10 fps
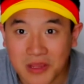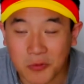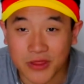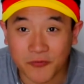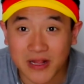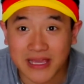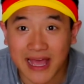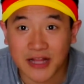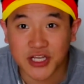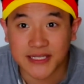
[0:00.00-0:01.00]
with a really
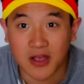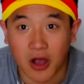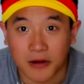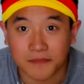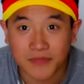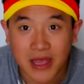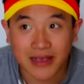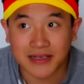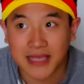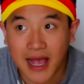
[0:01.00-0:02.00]
catchy song.
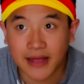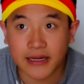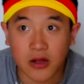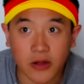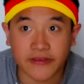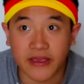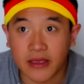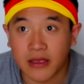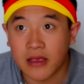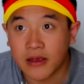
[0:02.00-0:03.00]
Sari
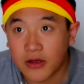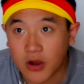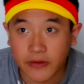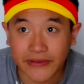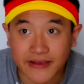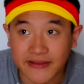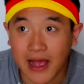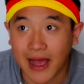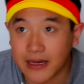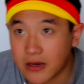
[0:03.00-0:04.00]
roti, roti
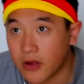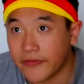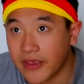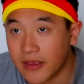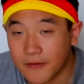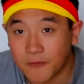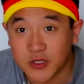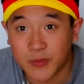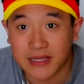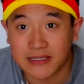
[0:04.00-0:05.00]
sari roti,
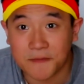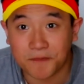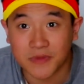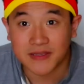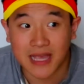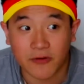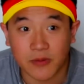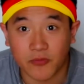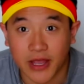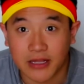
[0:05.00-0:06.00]
which means sari
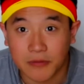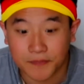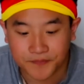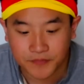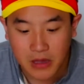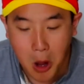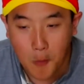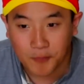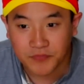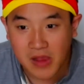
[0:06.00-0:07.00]
bread.
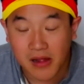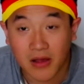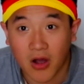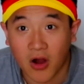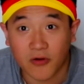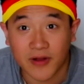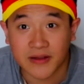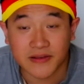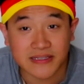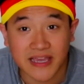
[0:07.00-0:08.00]
A
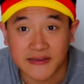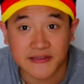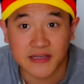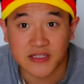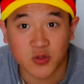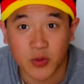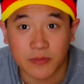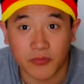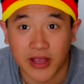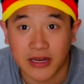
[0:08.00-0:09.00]
horrendous tasting
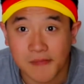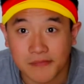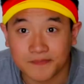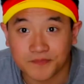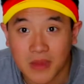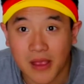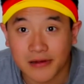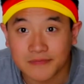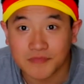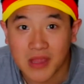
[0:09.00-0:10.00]
sweet bread.
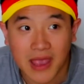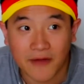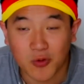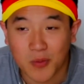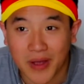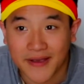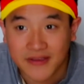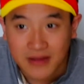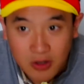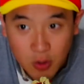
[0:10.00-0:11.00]
Everyone buys
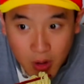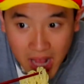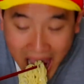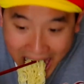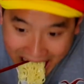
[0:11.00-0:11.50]
it, I don't know why.